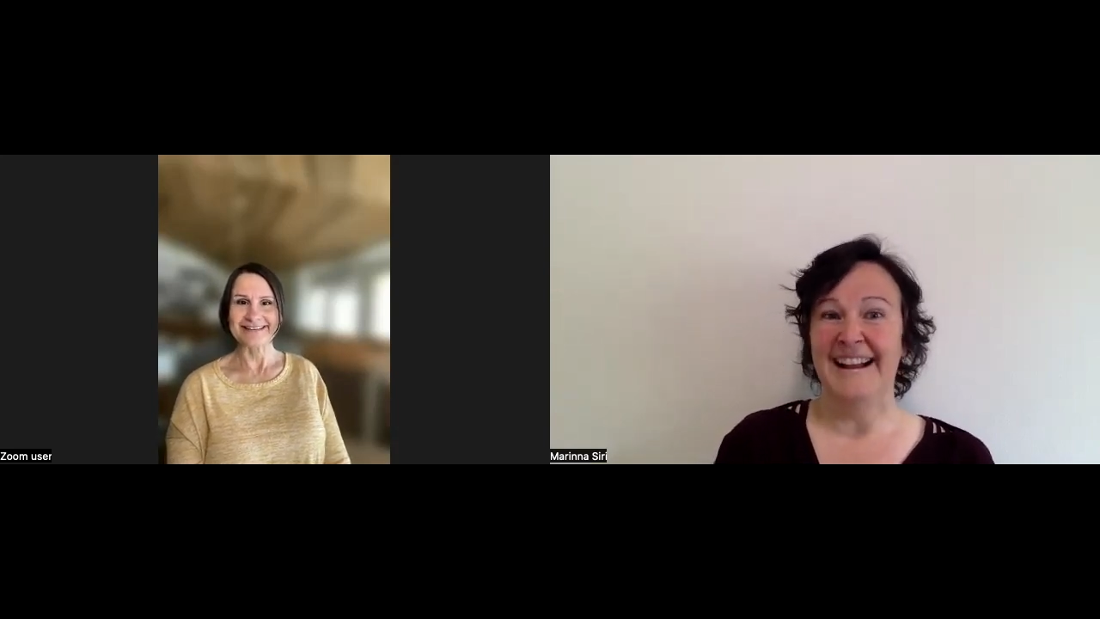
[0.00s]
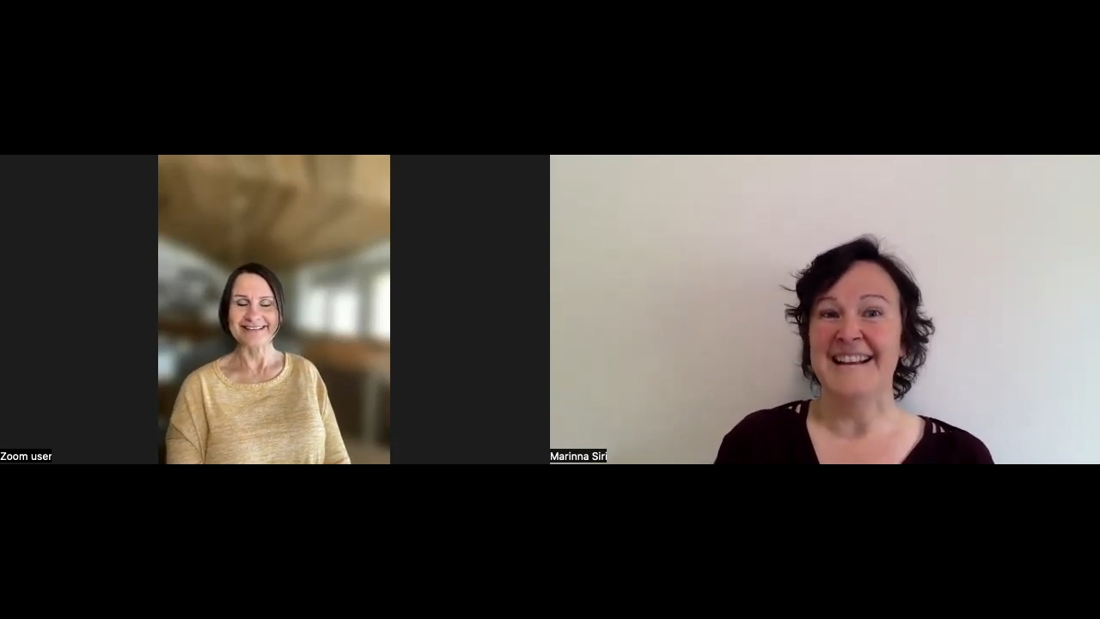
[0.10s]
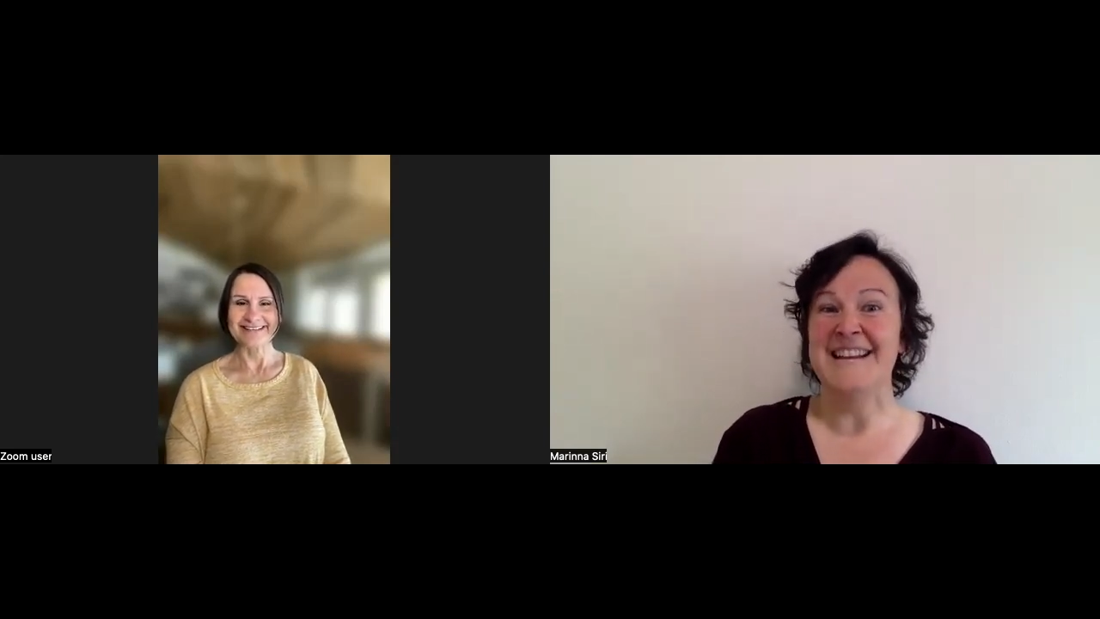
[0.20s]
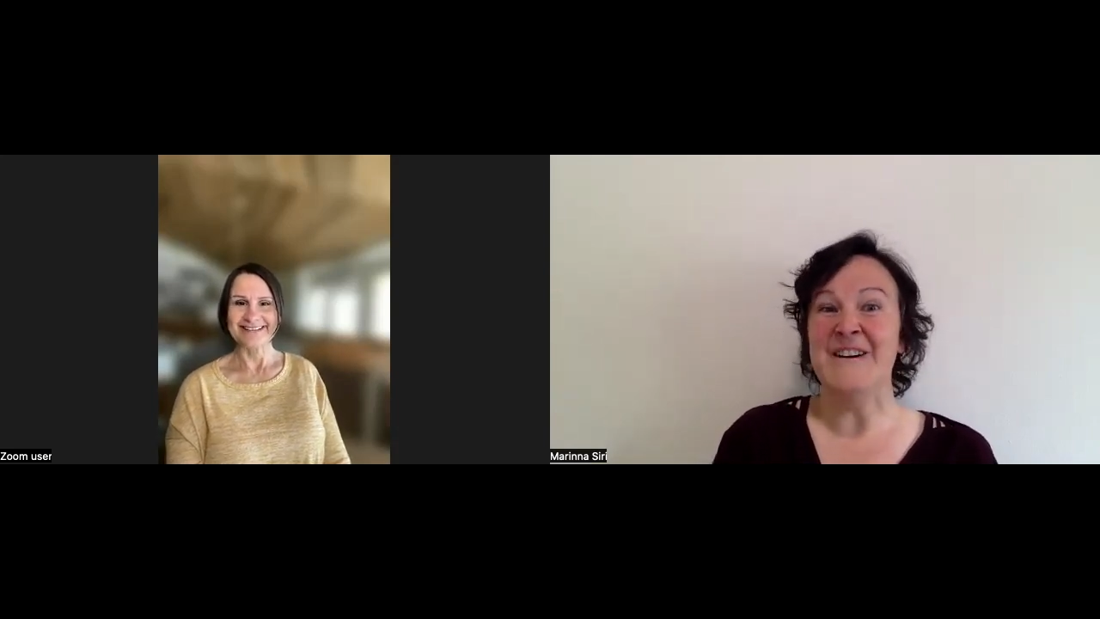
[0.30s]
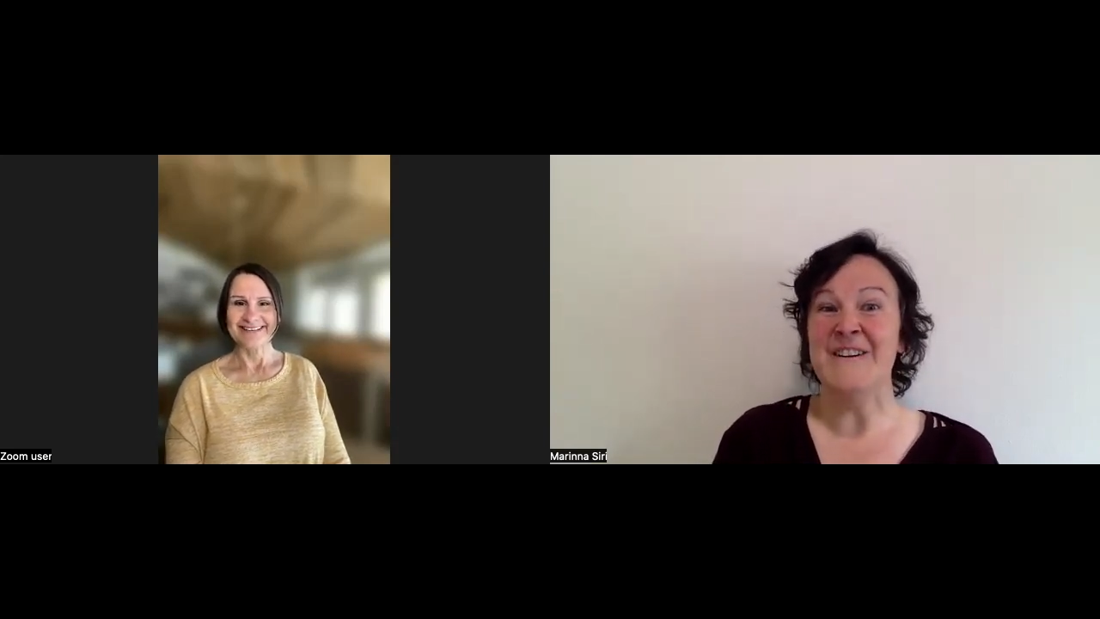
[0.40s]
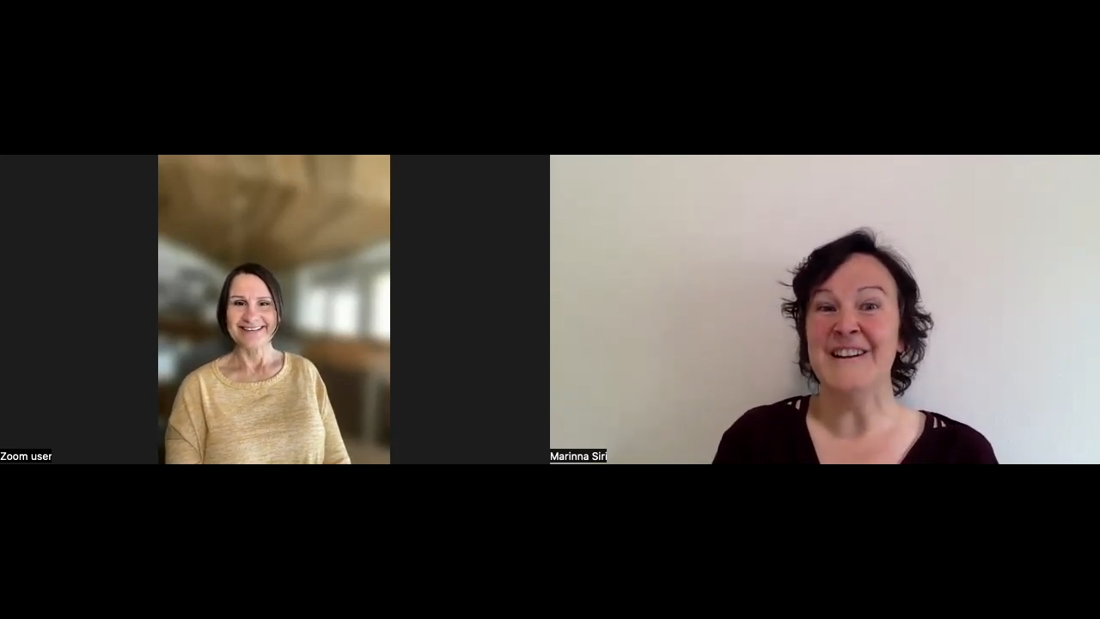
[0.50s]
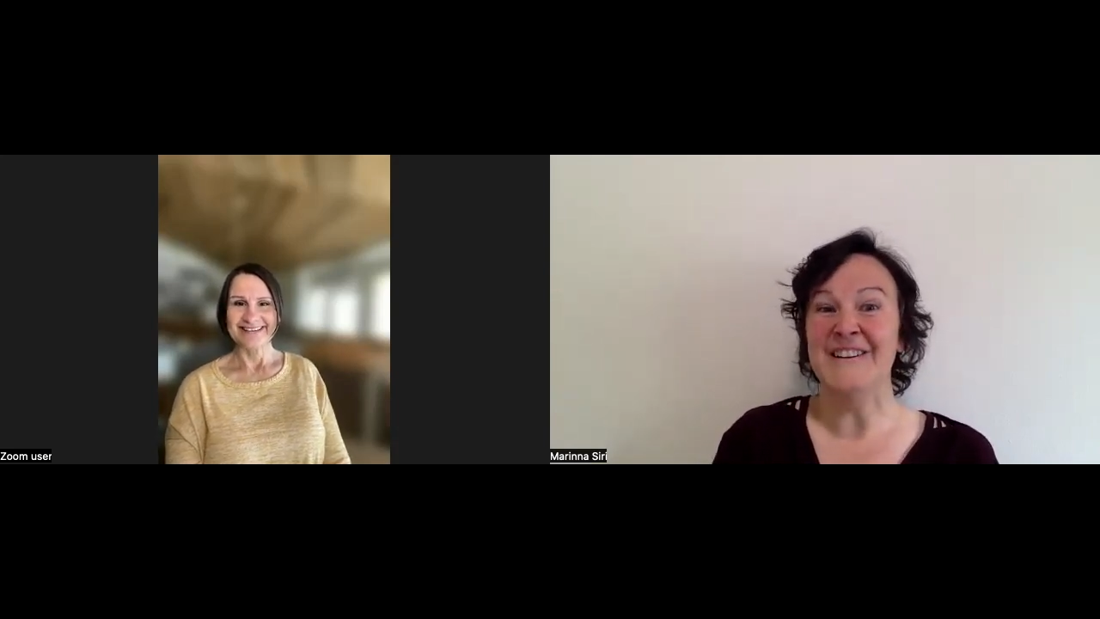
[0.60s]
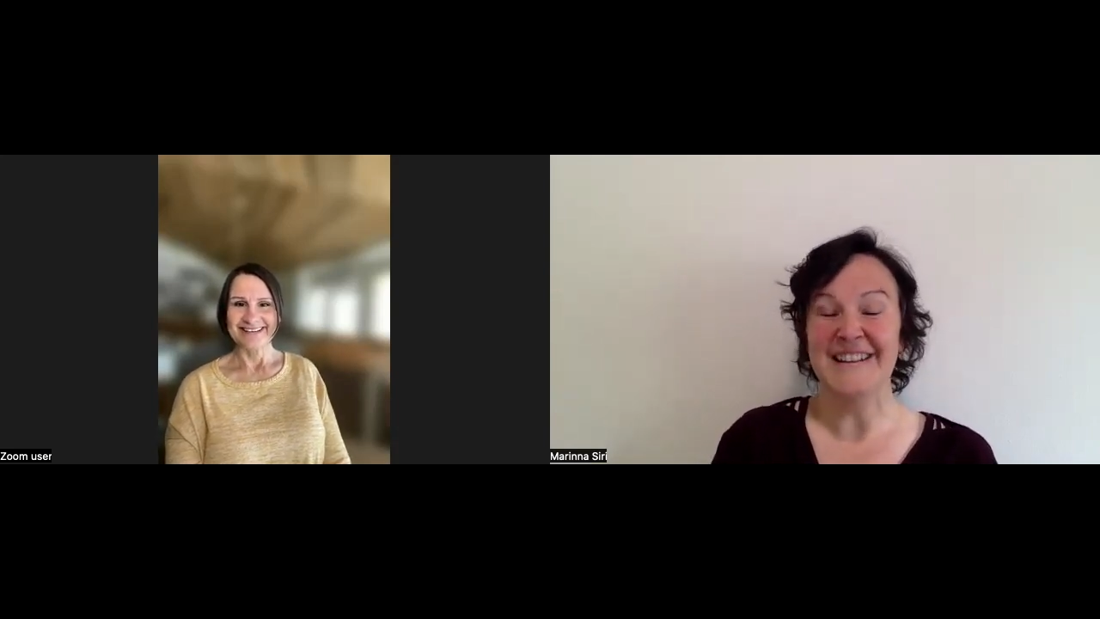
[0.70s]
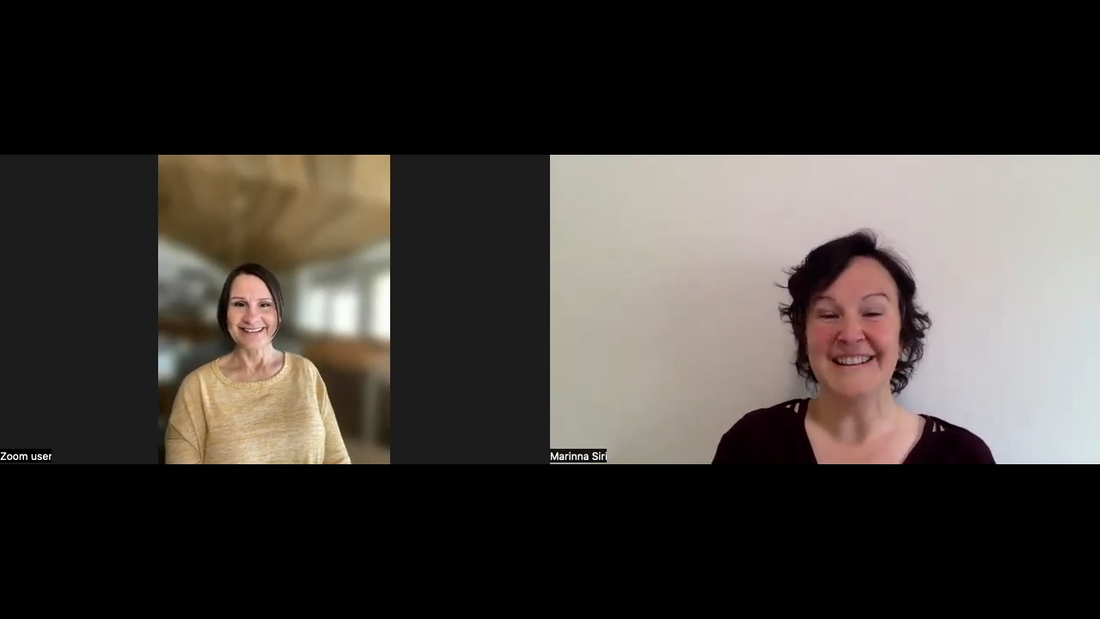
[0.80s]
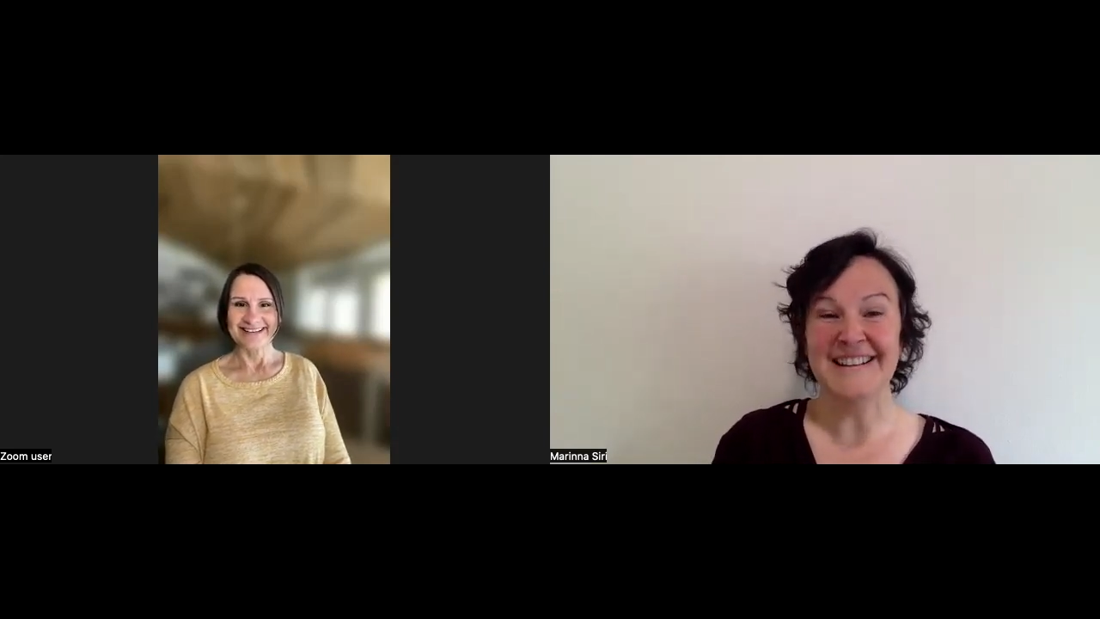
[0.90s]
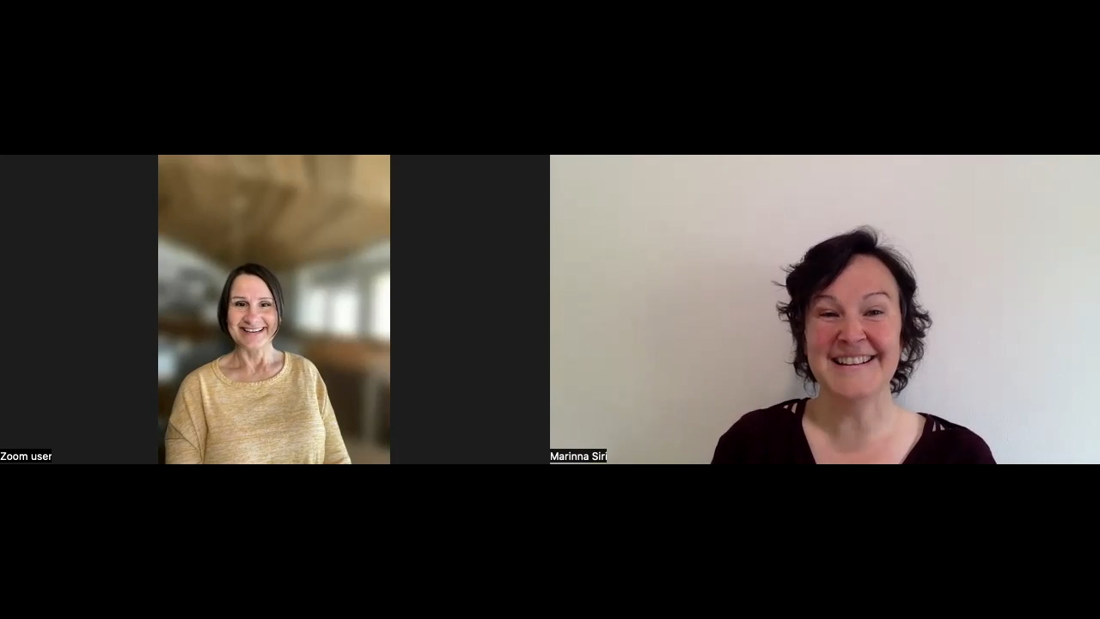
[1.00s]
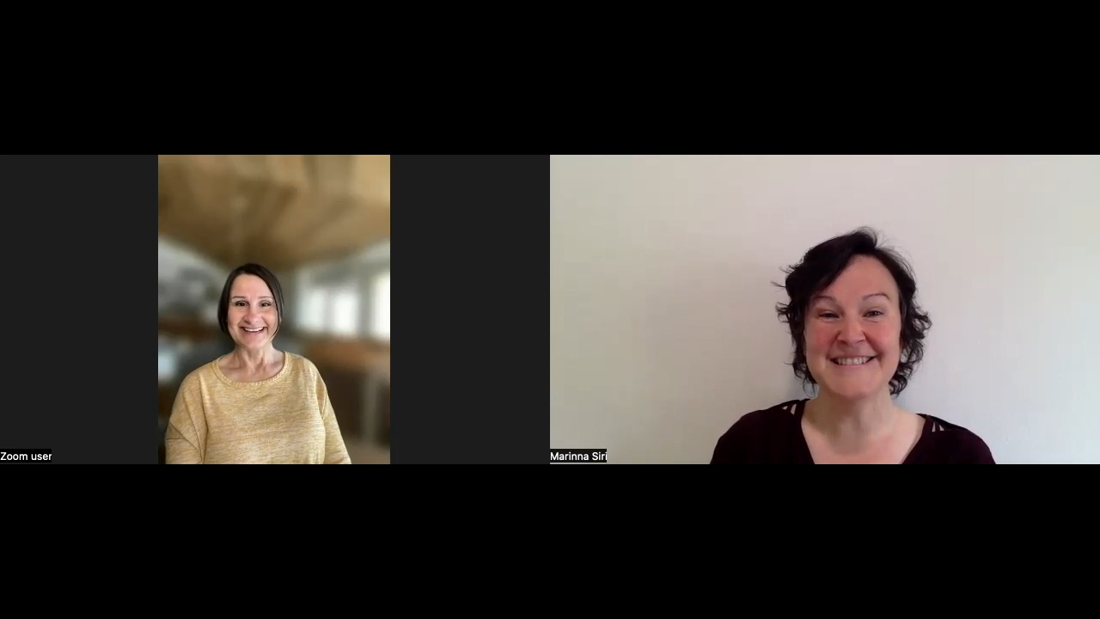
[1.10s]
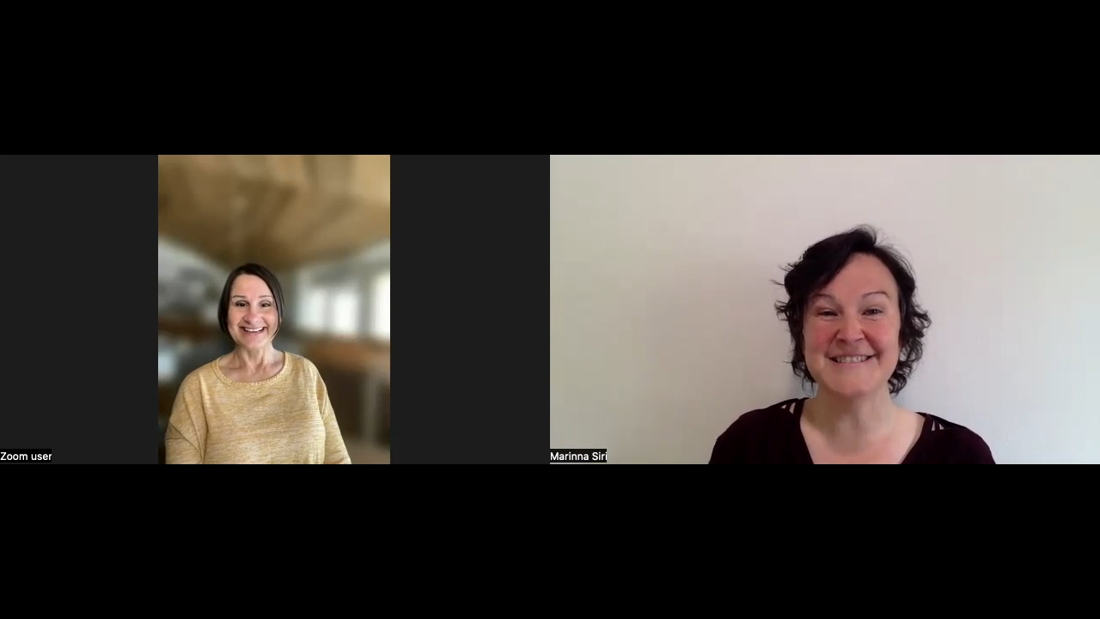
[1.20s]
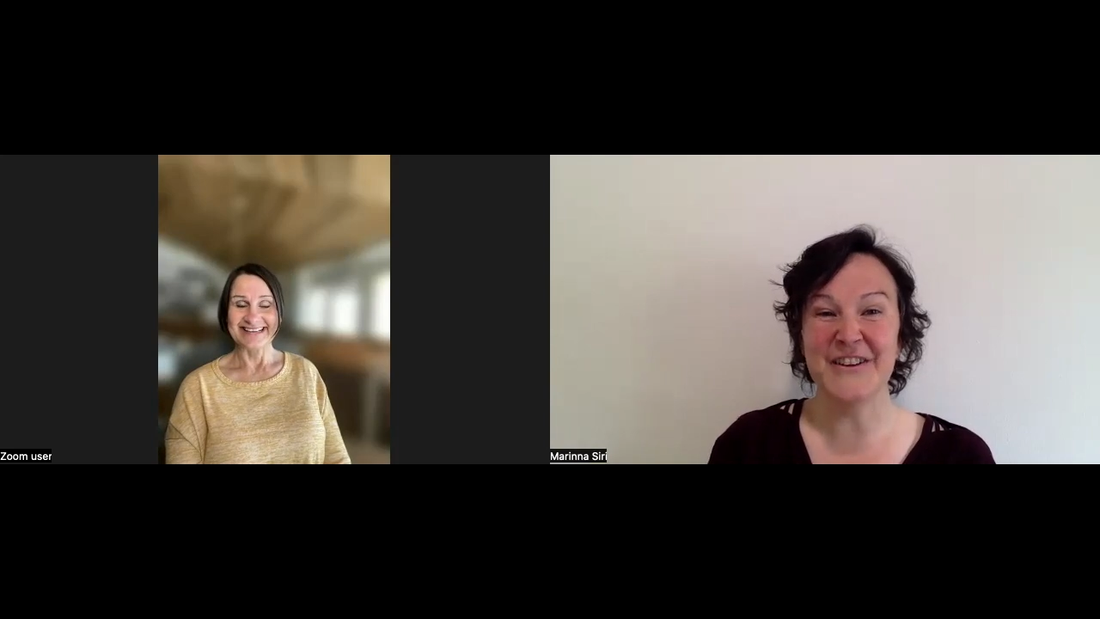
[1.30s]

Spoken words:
I know, and it's